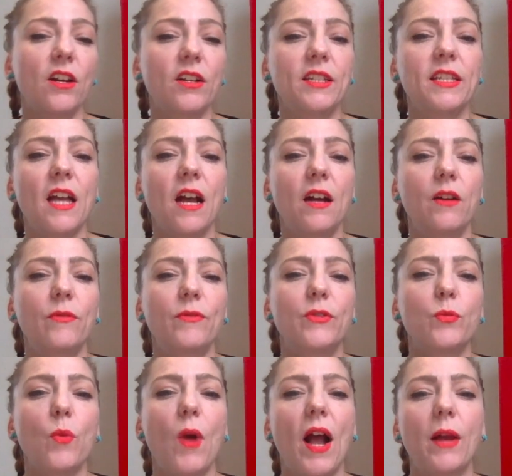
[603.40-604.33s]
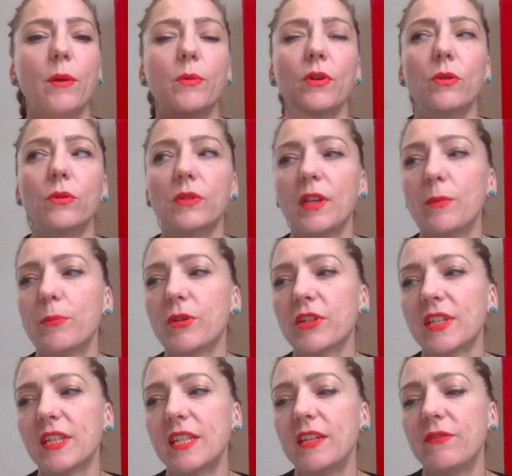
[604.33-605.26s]
ourselves why we're only
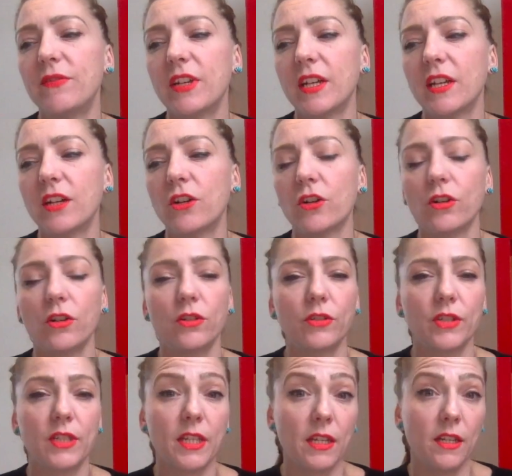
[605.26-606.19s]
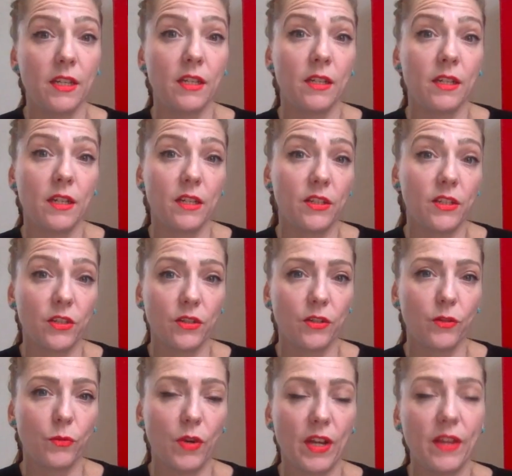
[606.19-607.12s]
perceiving girls in
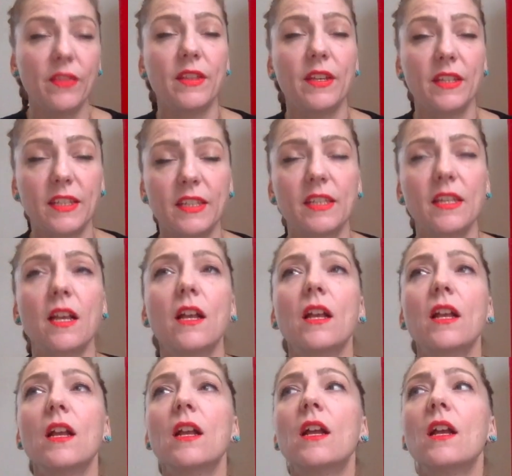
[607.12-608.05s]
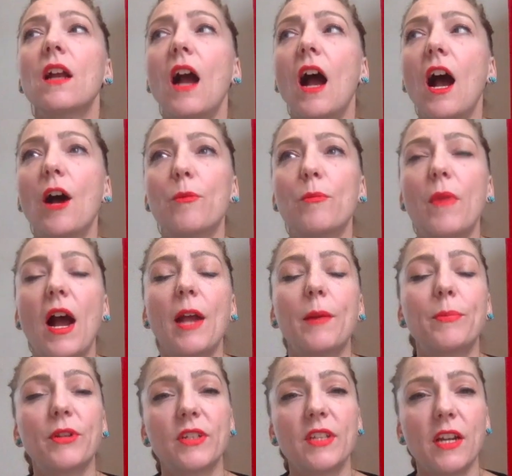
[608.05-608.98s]
this
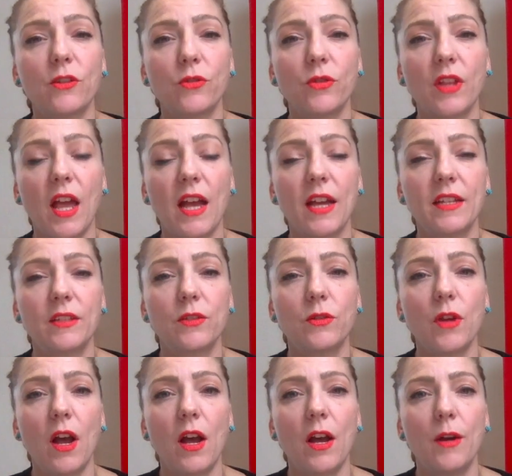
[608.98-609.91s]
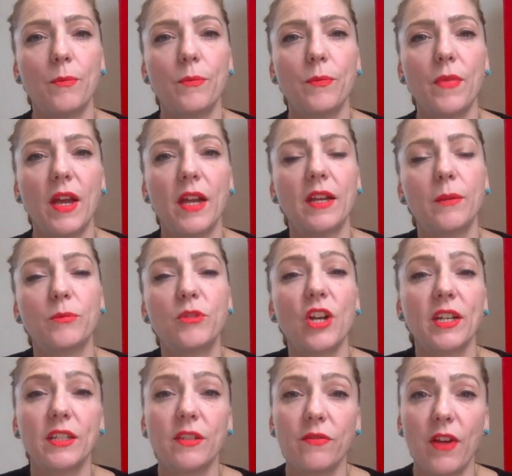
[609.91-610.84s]
hypersexualized and
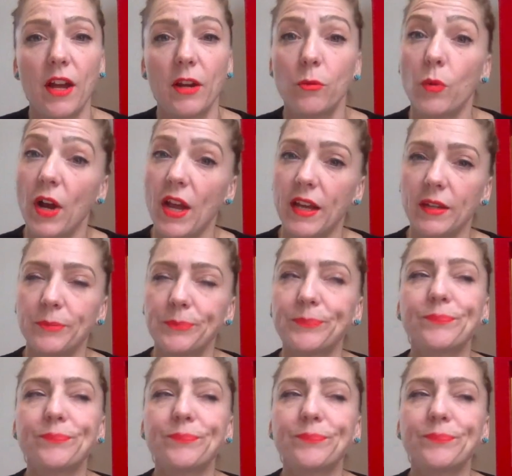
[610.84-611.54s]
objectified way.